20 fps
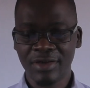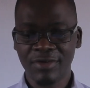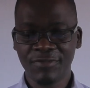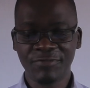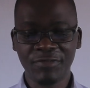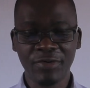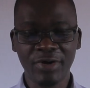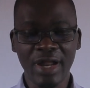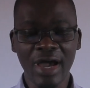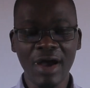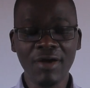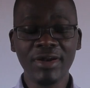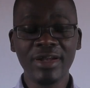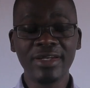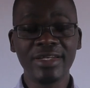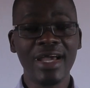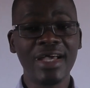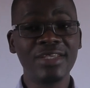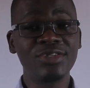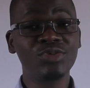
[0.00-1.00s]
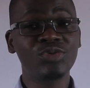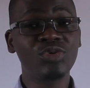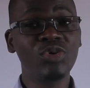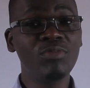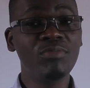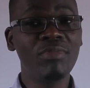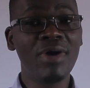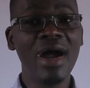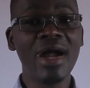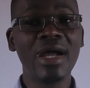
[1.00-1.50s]
For now, let us go
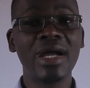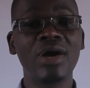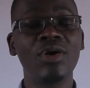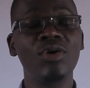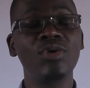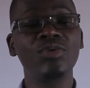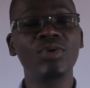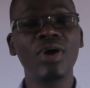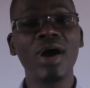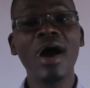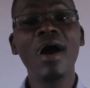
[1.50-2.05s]
back on